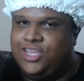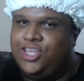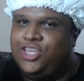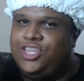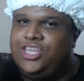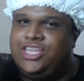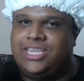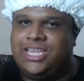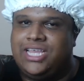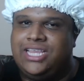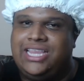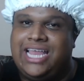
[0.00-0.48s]
And
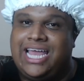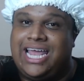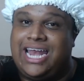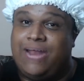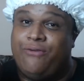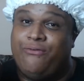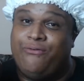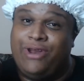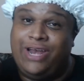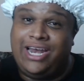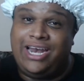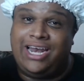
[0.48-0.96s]
another thing that
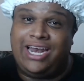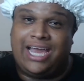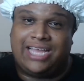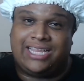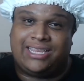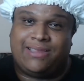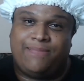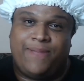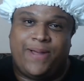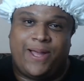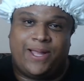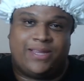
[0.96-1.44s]
I really
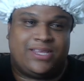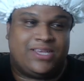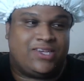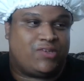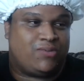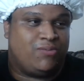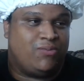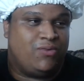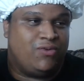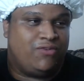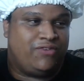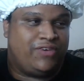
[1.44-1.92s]
liked about
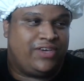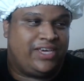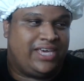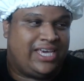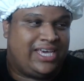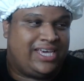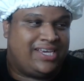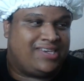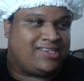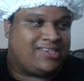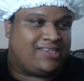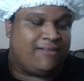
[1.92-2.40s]
this movie
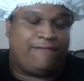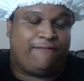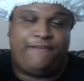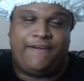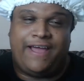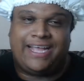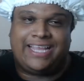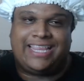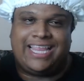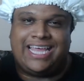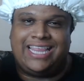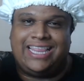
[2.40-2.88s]
is the
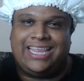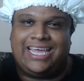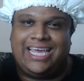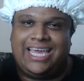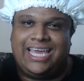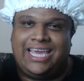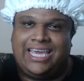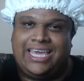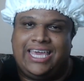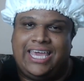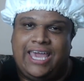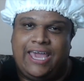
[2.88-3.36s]
fact that
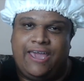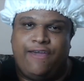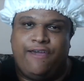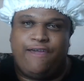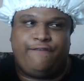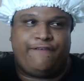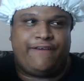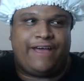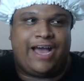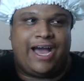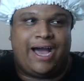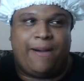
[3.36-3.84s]
they
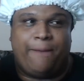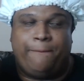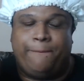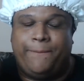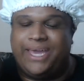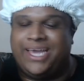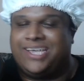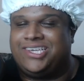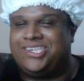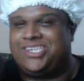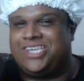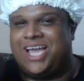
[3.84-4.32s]
give a
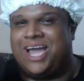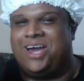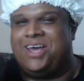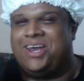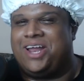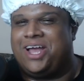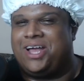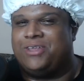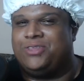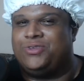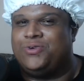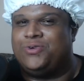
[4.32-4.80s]
big
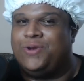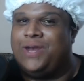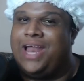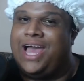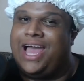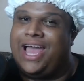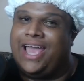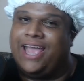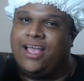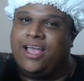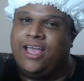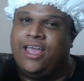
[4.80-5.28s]
shout out to
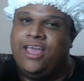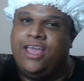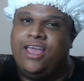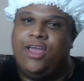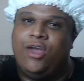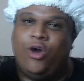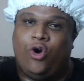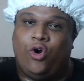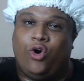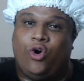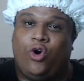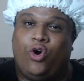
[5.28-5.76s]
like
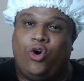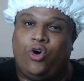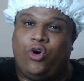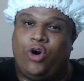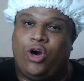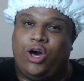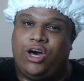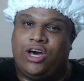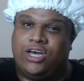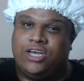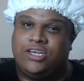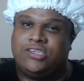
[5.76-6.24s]

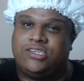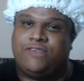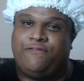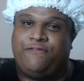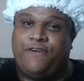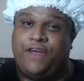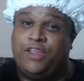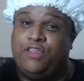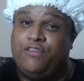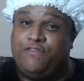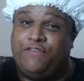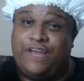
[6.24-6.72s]
all us
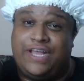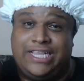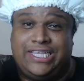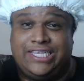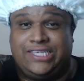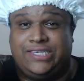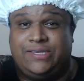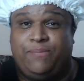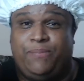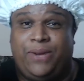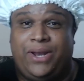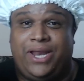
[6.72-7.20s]
Final
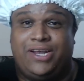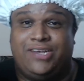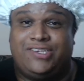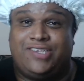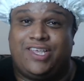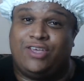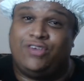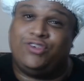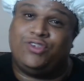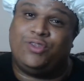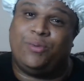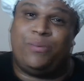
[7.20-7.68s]
Fantasy players
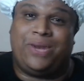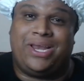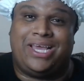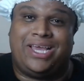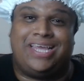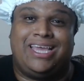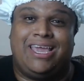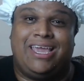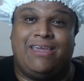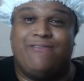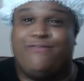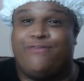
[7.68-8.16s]
that used to play
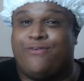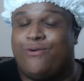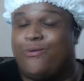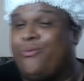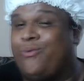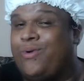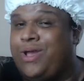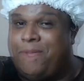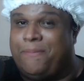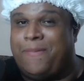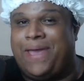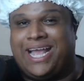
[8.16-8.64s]
the game for
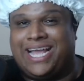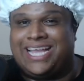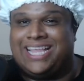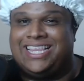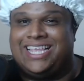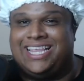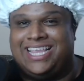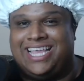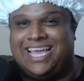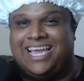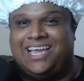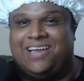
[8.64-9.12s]
way back
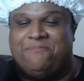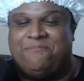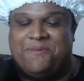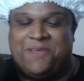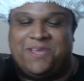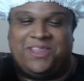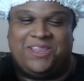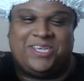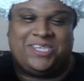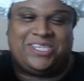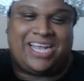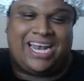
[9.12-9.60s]
in the day. I
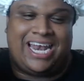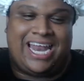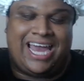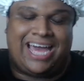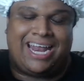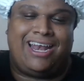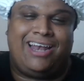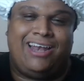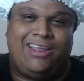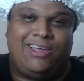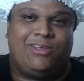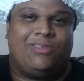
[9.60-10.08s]
mean, there's a
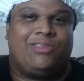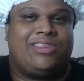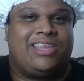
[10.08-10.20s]
lot of